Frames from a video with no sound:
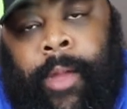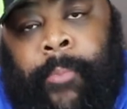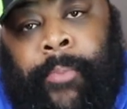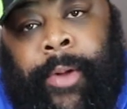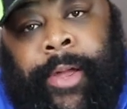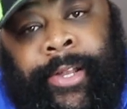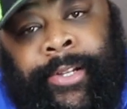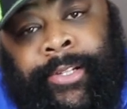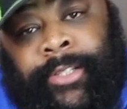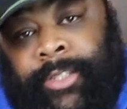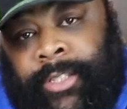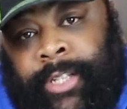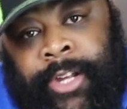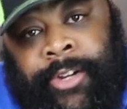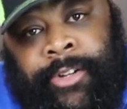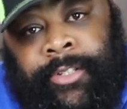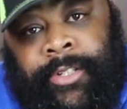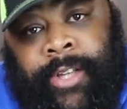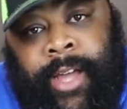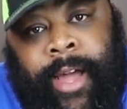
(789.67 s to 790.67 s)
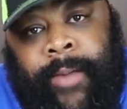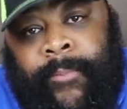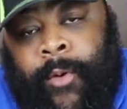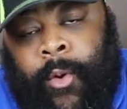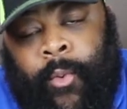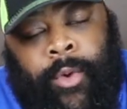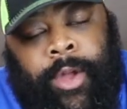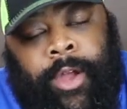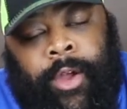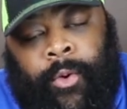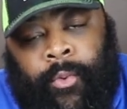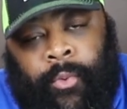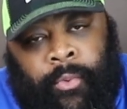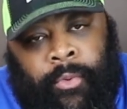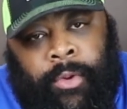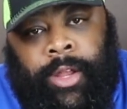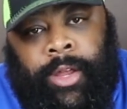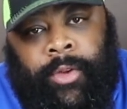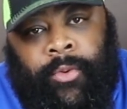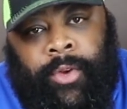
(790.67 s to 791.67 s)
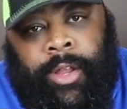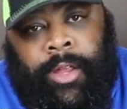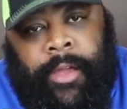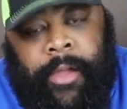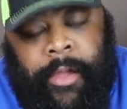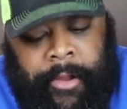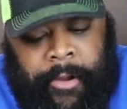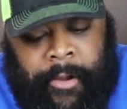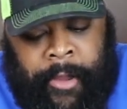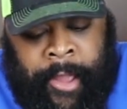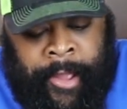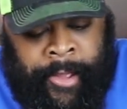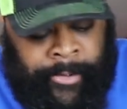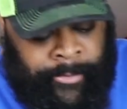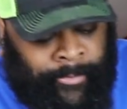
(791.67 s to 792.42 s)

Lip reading: but it is dinner time and we are really hungry.